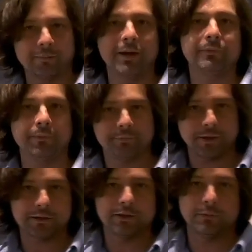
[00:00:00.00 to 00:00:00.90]
I bet if you
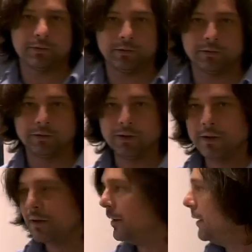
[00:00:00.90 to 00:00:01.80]
flicked it with your
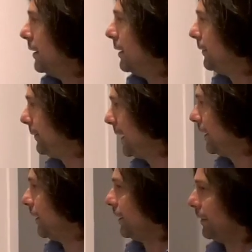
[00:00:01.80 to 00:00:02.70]

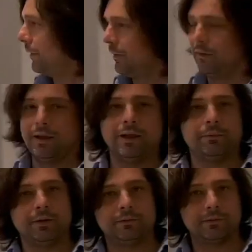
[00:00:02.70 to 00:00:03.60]
finger,
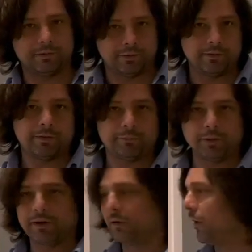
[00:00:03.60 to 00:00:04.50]
it would
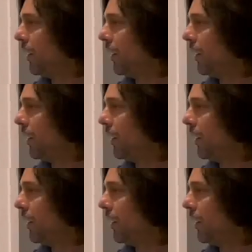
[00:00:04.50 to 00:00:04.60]
sprinkle